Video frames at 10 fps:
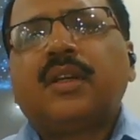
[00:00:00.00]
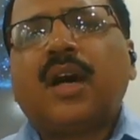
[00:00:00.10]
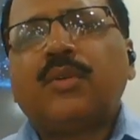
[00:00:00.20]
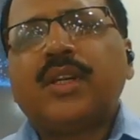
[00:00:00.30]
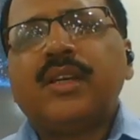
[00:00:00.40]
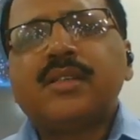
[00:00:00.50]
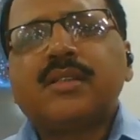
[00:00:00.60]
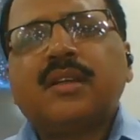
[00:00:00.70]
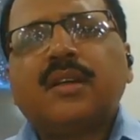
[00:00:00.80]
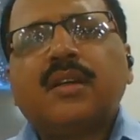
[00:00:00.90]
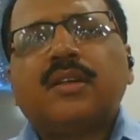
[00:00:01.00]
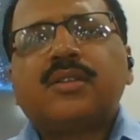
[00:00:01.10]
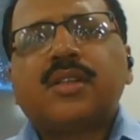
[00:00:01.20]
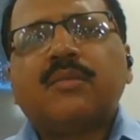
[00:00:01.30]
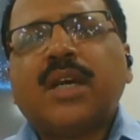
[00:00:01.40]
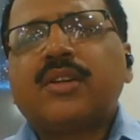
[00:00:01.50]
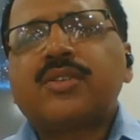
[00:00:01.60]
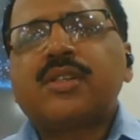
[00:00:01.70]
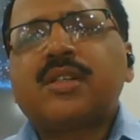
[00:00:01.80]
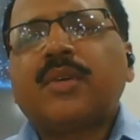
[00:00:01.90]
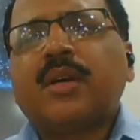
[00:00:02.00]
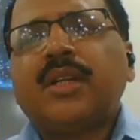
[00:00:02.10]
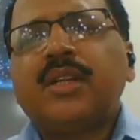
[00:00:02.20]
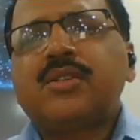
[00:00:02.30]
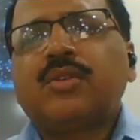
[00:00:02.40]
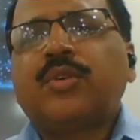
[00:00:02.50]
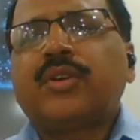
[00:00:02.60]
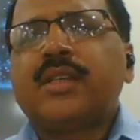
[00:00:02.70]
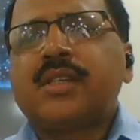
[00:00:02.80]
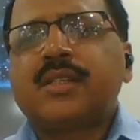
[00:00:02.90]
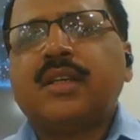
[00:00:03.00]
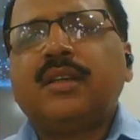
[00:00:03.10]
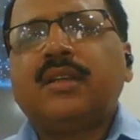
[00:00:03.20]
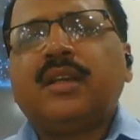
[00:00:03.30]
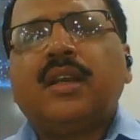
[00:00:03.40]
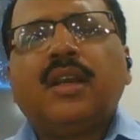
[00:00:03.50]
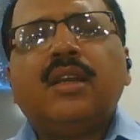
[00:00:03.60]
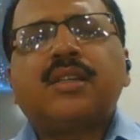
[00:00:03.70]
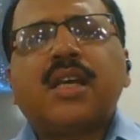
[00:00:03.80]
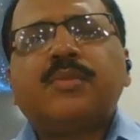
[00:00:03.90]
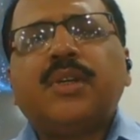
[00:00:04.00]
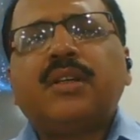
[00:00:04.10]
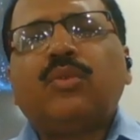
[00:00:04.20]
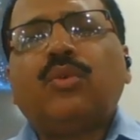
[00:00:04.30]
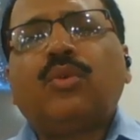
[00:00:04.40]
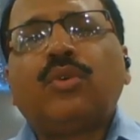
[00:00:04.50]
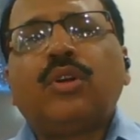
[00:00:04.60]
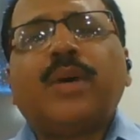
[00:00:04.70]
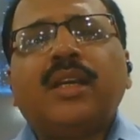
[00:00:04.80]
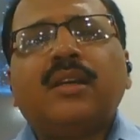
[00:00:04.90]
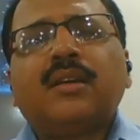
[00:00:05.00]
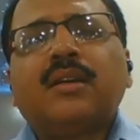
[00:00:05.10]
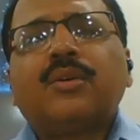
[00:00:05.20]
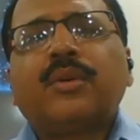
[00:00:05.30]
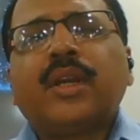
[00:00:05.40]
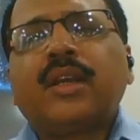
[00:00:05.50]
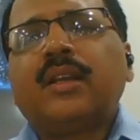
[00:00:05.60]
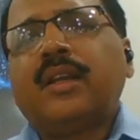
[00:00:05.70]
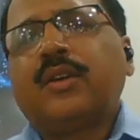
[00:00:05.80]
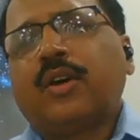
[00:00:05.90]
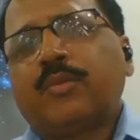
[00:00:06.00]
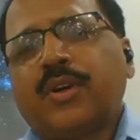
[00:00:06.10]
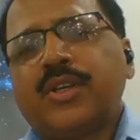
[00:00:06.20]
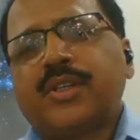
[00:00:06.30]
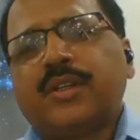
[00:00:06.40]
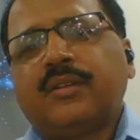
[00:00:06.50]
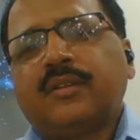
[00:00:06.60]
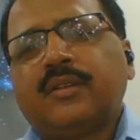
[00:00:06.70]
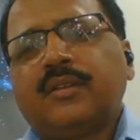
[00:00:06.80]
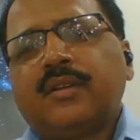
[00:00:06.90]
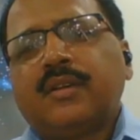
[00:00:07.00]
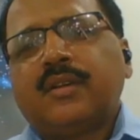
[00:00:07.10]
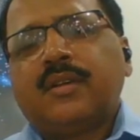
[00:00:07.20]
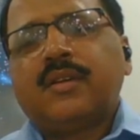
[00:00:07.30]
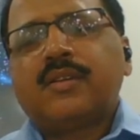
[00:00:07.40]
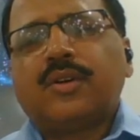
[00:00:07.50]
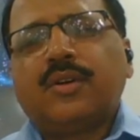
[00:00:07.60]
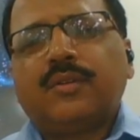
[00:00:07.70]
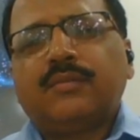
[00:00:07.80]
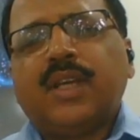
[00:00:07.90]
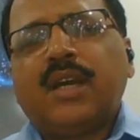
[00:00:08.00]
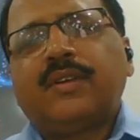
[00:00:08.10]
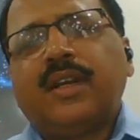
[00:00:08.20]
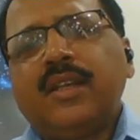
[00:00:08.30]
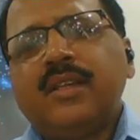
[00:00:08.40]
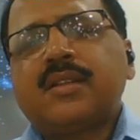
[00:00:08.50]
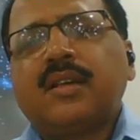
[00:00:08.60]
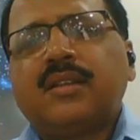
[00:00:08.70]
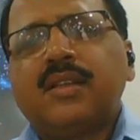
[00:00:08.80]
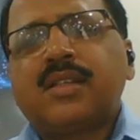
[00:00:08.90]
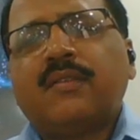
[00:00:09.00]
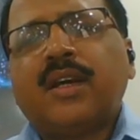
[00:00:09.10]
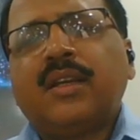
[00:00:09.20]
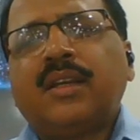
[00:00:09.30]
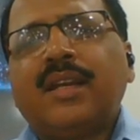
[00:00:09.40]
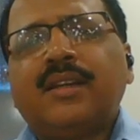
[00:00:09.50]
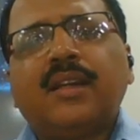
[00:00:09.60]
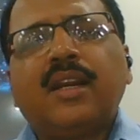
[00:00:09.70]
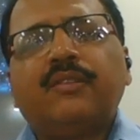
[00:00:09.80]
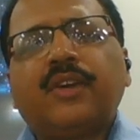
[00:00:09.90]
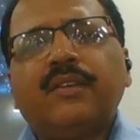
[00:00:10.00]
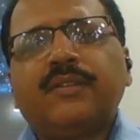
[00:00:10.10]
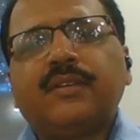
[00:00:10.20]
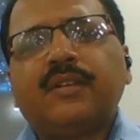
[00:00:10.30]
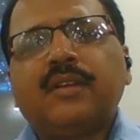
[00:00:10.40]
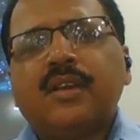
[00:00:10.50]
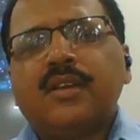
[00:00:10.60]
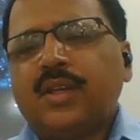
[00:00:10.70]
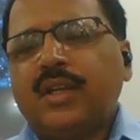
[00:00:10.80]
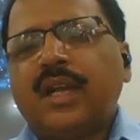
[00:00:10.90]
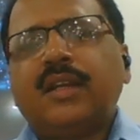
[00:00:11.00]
Nowadays, Sun Microsystem company is no more existing. It has been owned by Oracle Incorporation. So they have released this Java in 1995. So in